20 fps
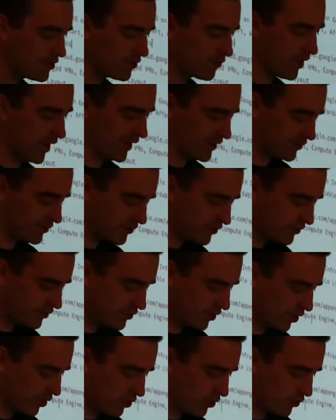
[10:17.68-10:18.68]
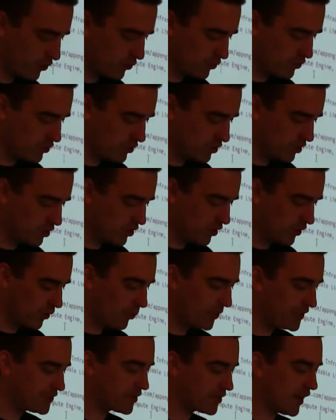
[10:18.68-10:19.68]
right, so
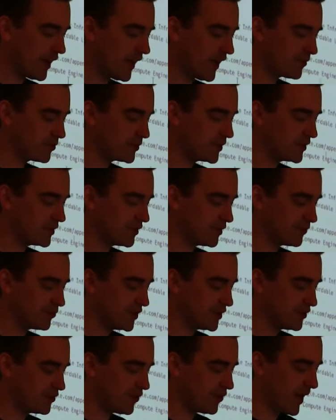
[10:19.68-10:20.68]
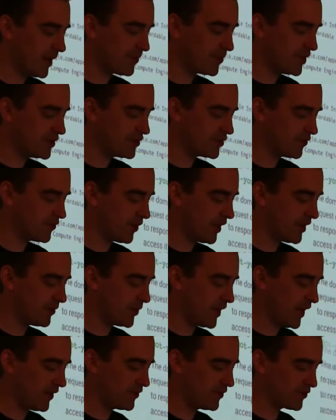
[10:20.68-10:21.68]
we saw how we, we do App Engine, right?
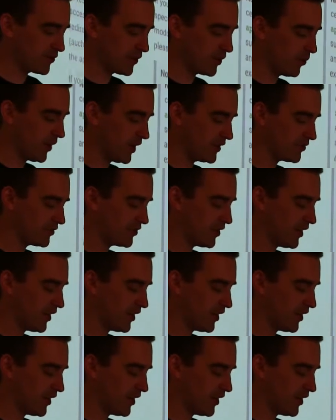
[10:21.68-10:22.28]
We have these requests